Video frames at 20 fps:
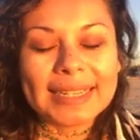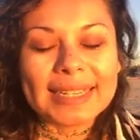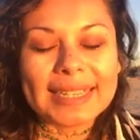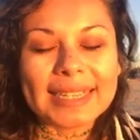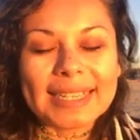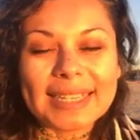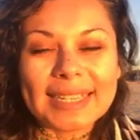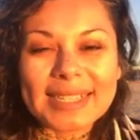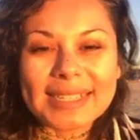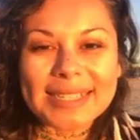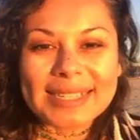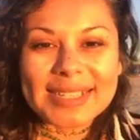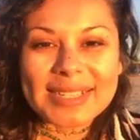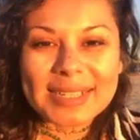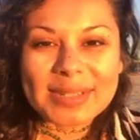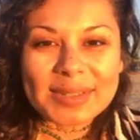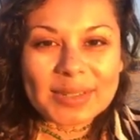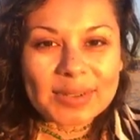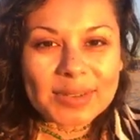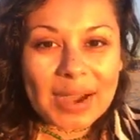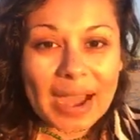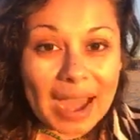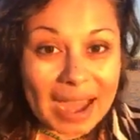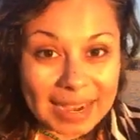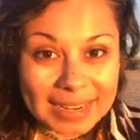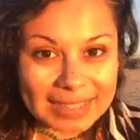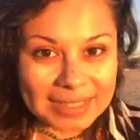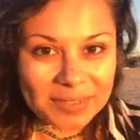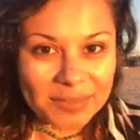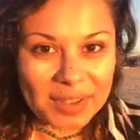is to
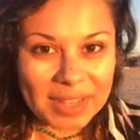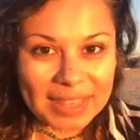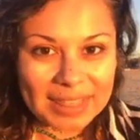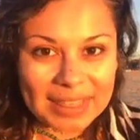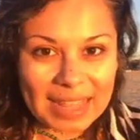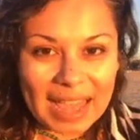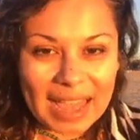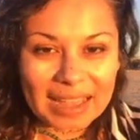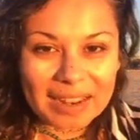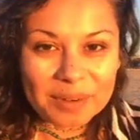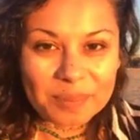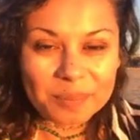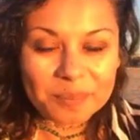activate that,